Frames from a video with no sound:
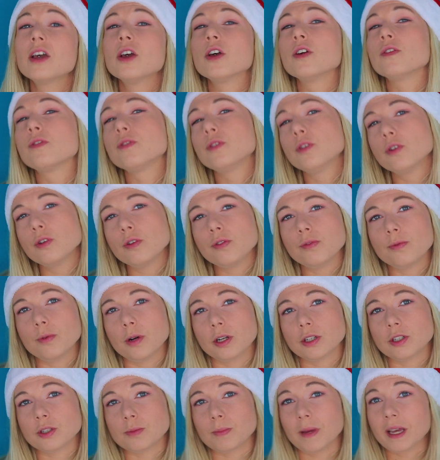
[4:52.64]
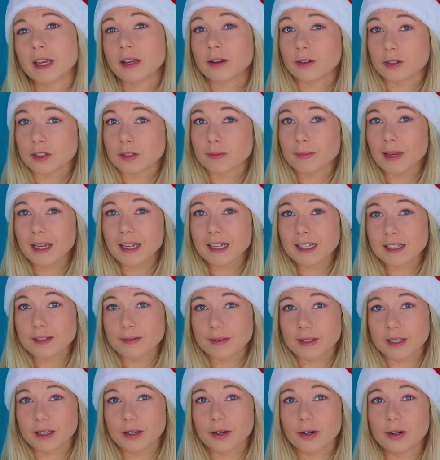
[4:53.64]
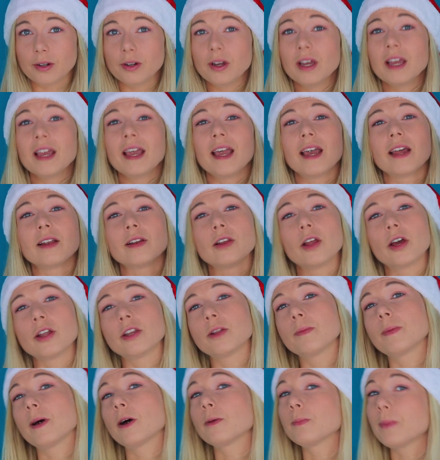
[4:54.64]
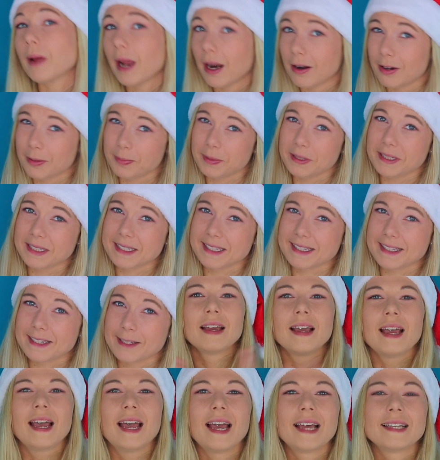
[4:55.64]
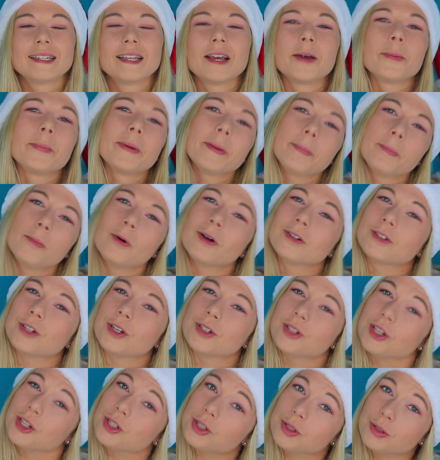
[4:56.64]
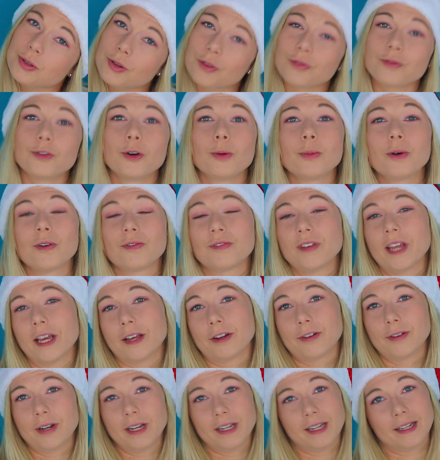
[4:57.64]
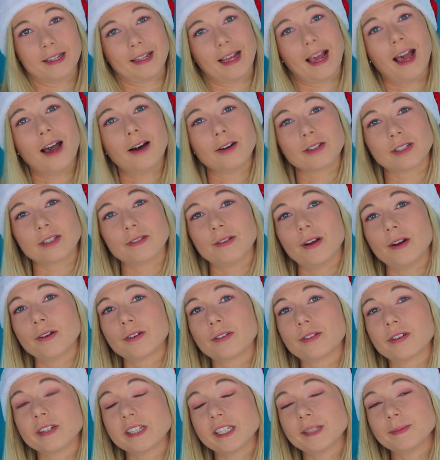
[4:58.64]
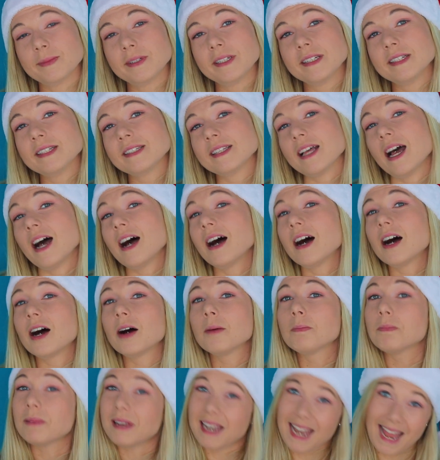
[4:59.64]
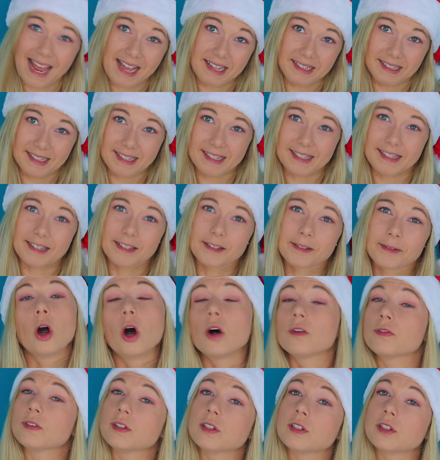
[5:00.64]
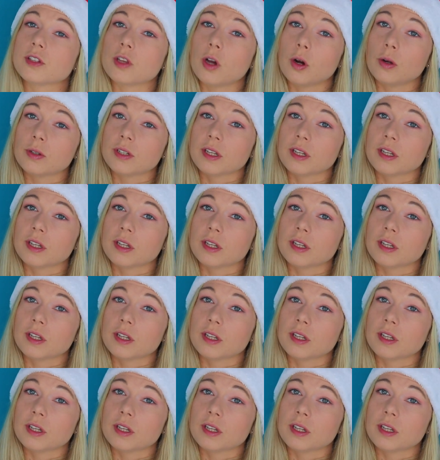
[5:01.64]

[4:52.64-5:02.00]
if you've watched my cosmetics video and learned about parabens. And a bit more traditional form of decorating the house around Christmas are plants. Often sold